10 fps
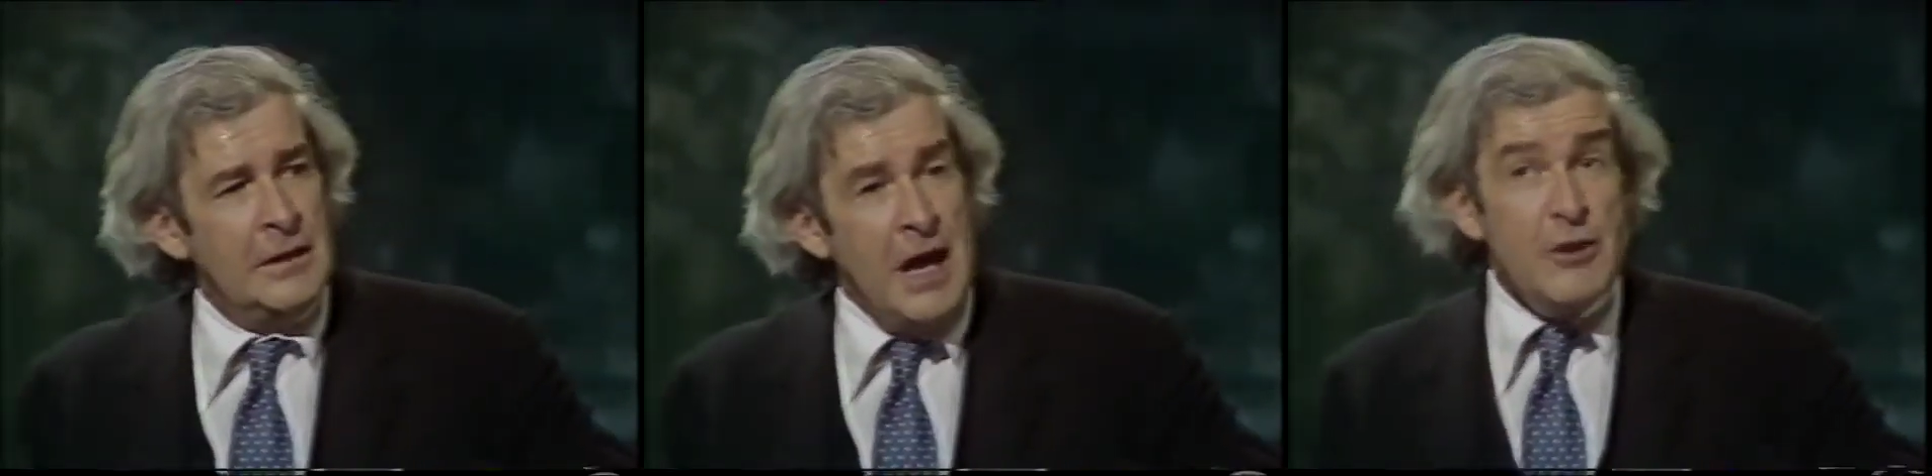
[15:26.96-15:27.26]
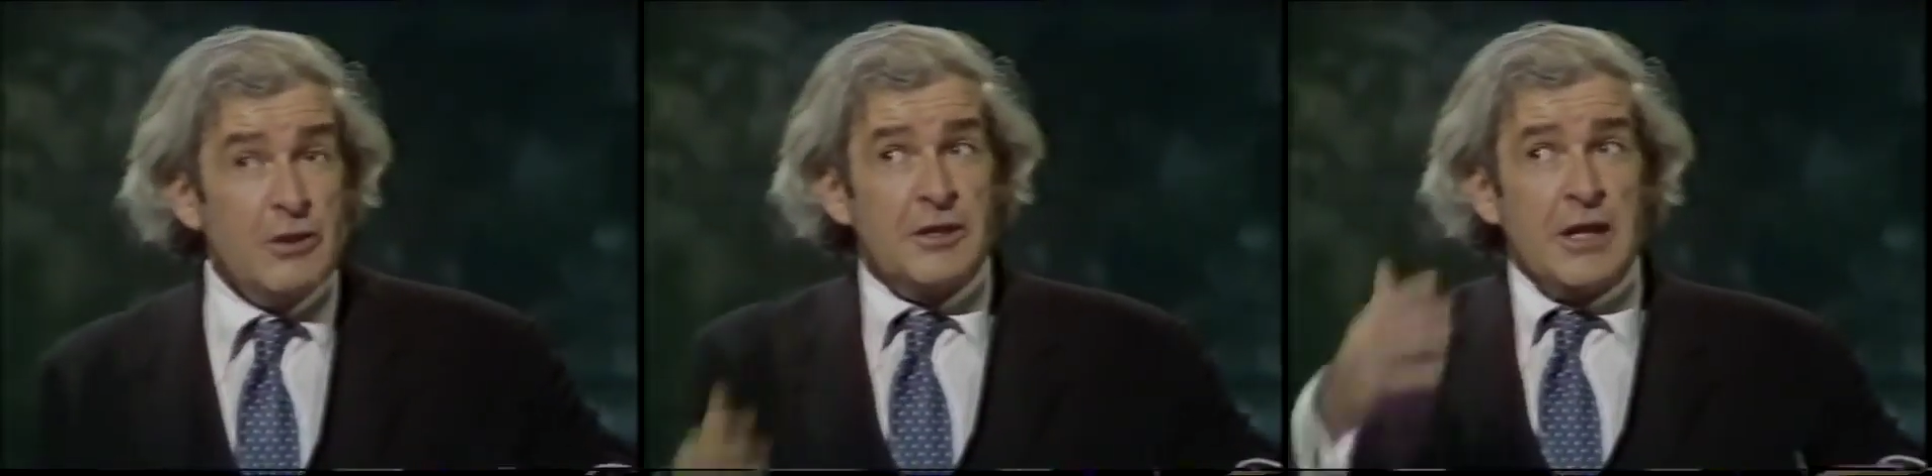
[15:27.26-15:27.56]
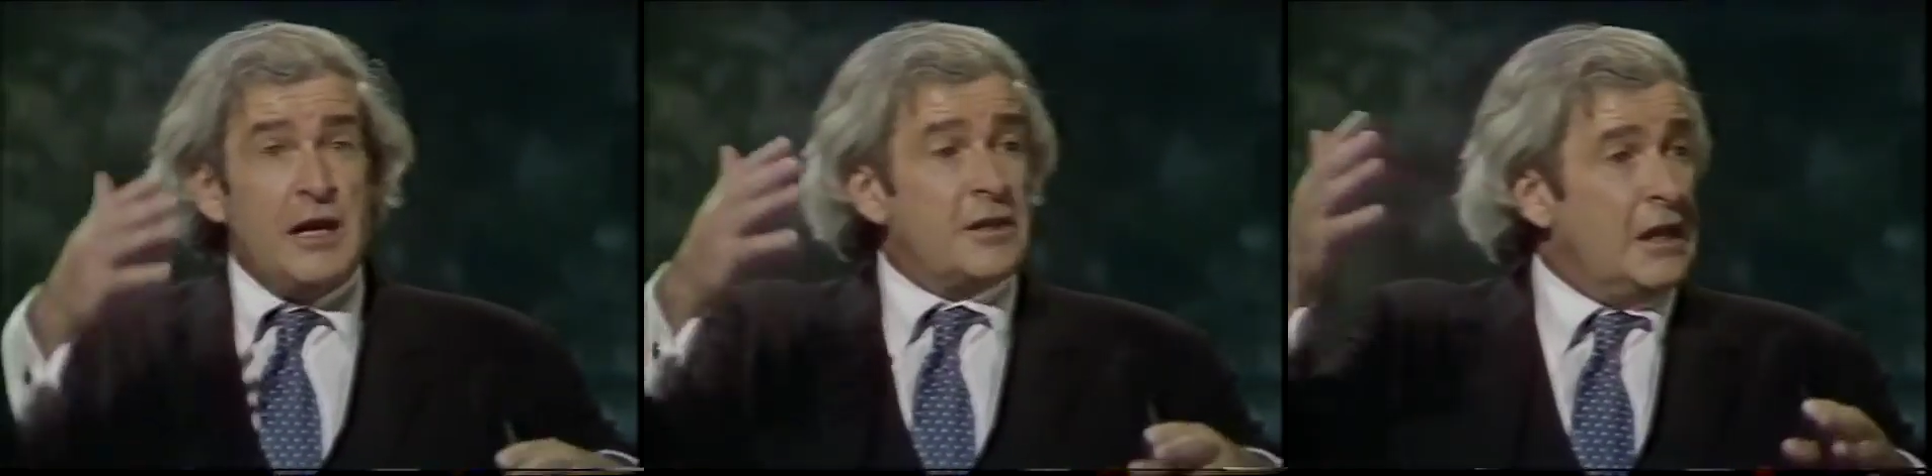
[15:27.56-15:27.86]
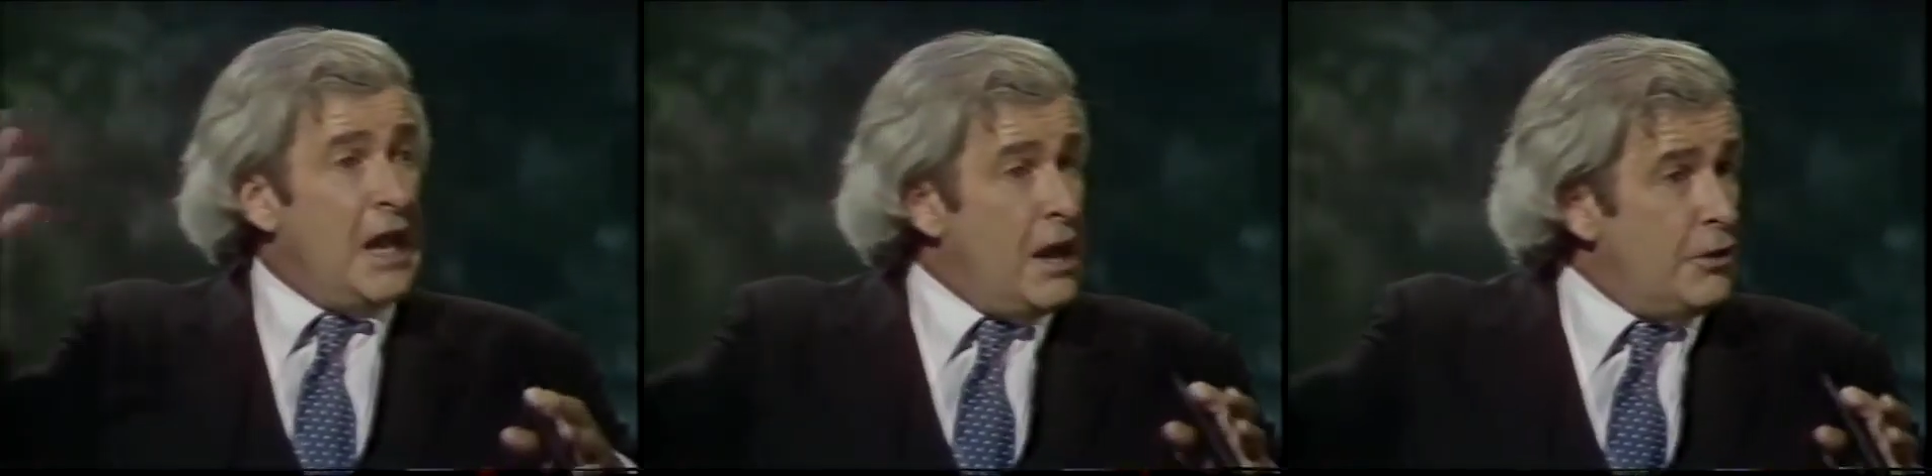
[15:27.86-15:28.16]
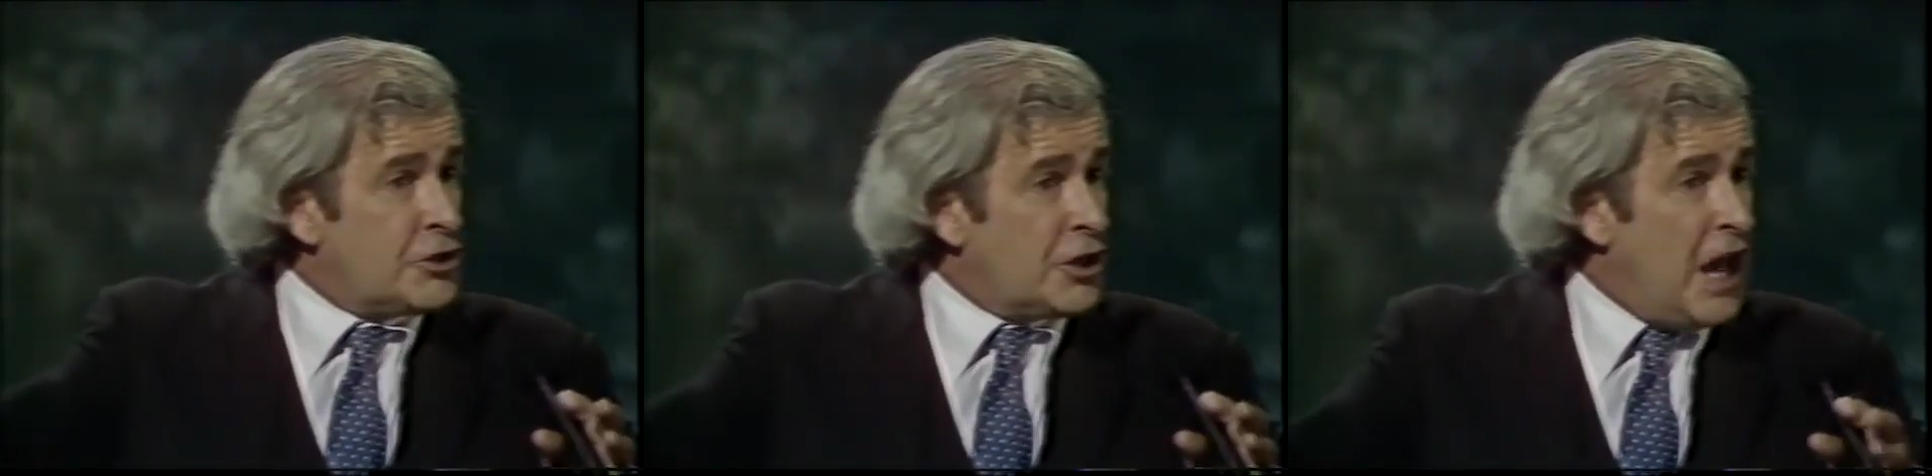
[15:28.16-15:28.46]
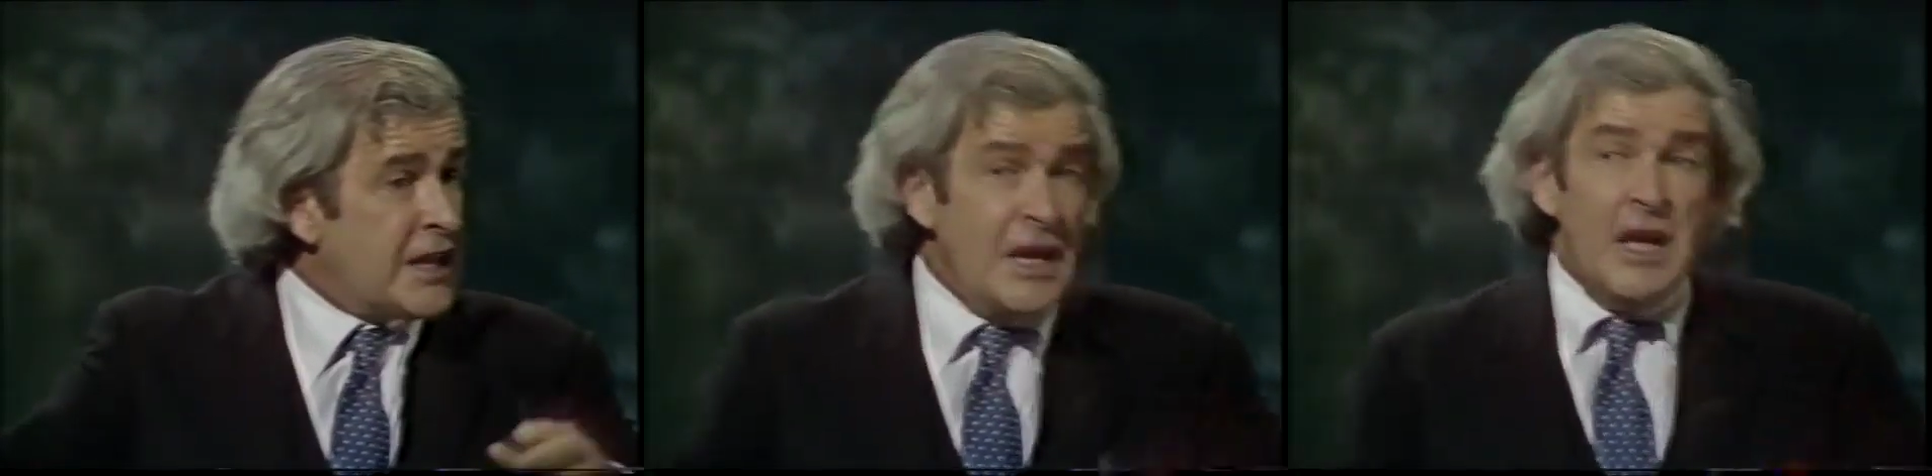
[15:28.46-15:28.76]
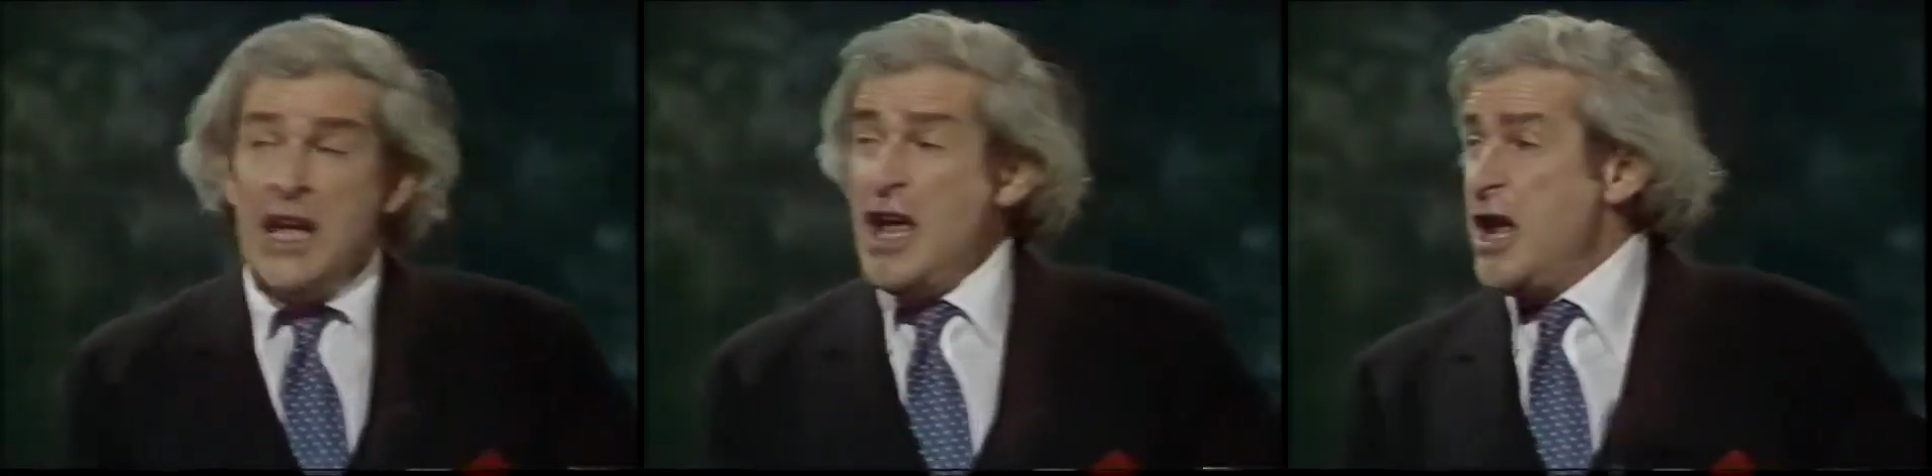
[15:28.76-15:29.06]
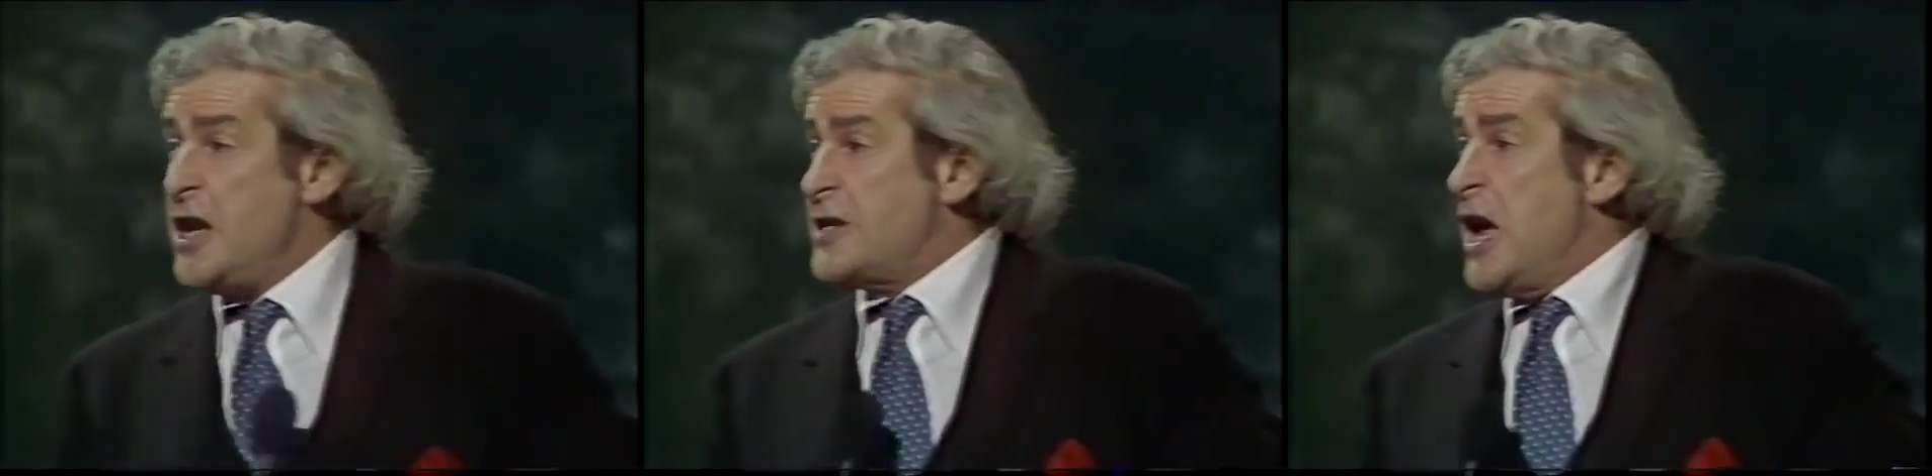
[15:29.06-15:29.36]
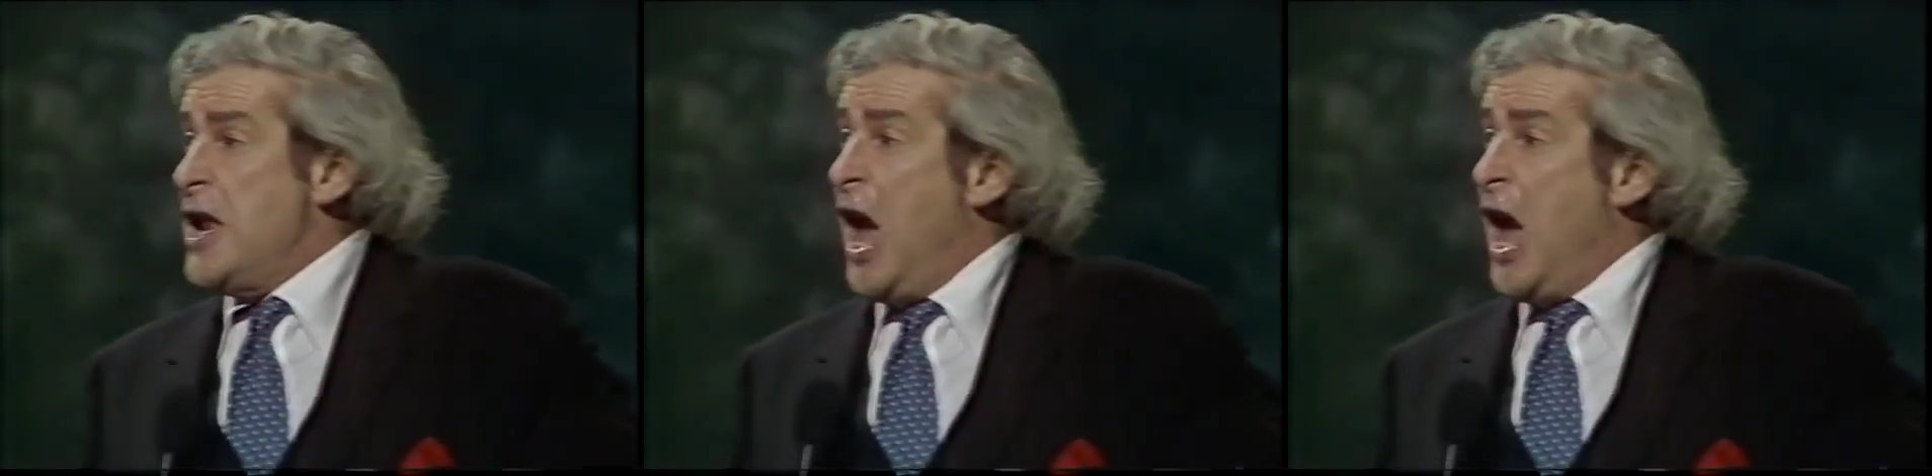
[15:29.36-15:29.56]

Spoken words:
And you can say as loud as you like, "He's an